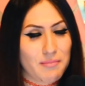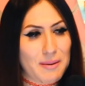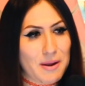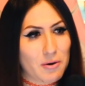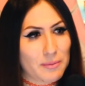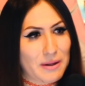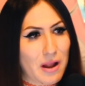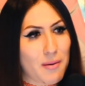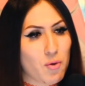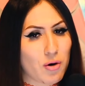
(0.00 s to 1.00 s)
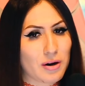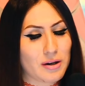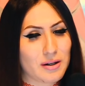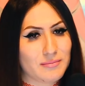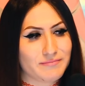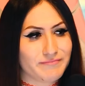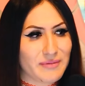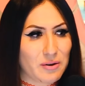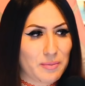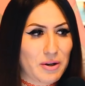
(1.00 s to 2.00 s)
Maybe I would have been a lot more. Um,
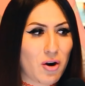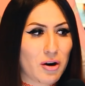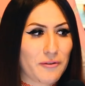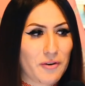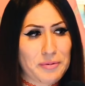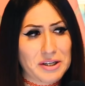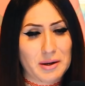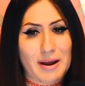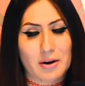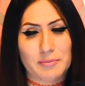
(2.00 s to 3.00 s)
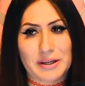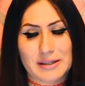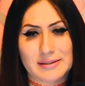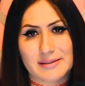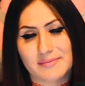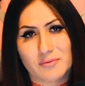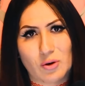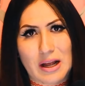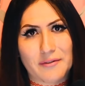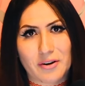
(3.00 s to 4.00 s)
it would have been harder for me to come out because
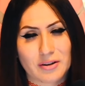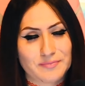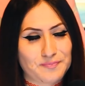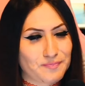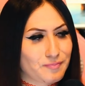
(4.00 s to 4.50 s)
whatever.